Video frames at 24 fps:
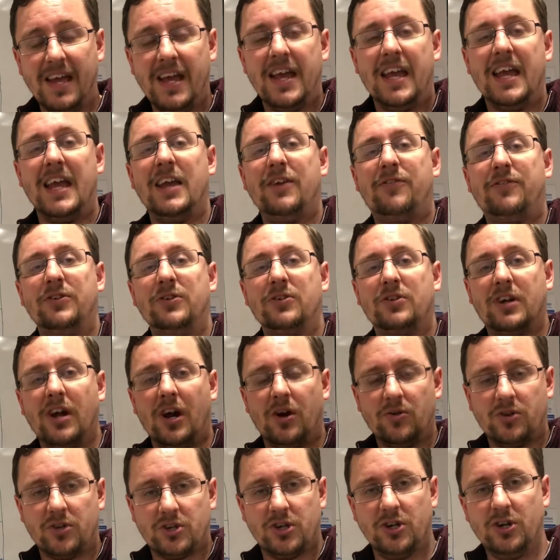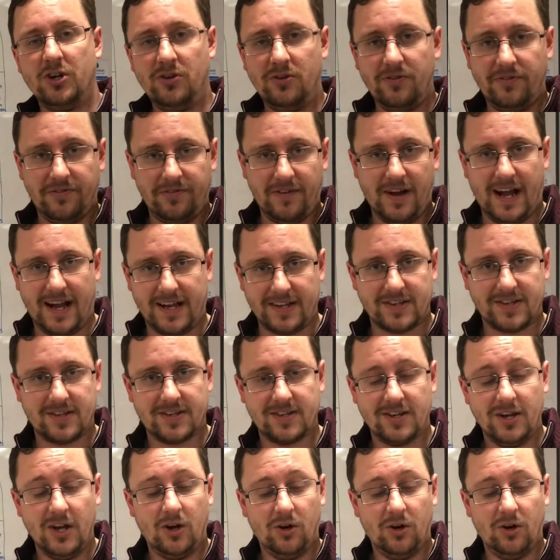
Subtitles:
if you go too fast,